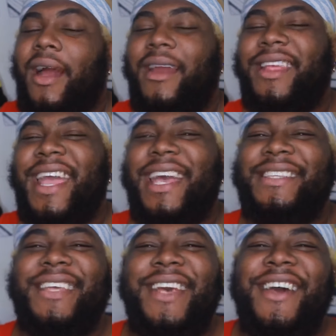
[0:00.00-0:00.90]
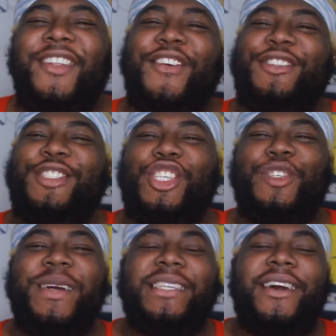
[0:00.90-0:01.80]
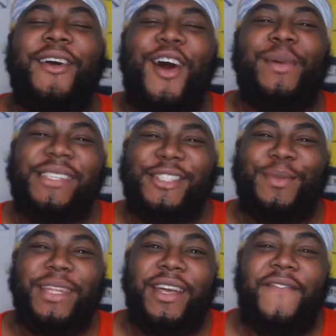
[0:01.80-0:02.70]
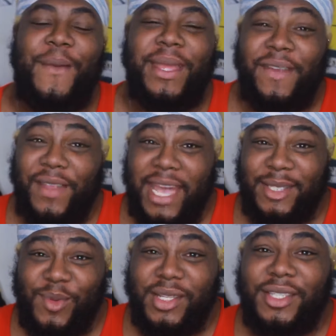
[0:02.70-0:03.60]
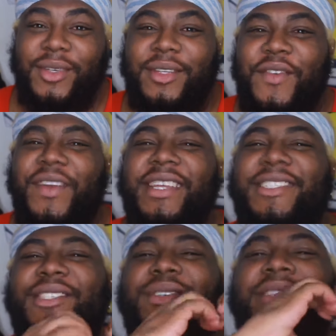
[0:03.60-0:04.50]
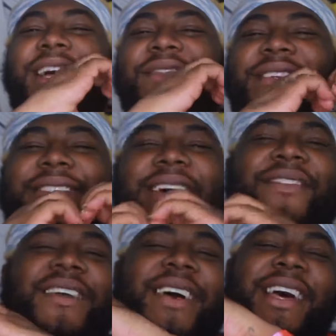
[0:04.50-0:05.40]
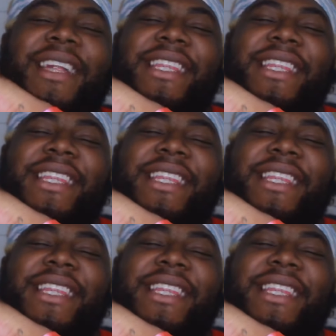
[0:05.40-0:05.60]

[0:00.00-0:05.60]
Alright, you guys. If you guys are excited, check out all my social media. Come follow me if you guys want to. Don't forget to love yourself.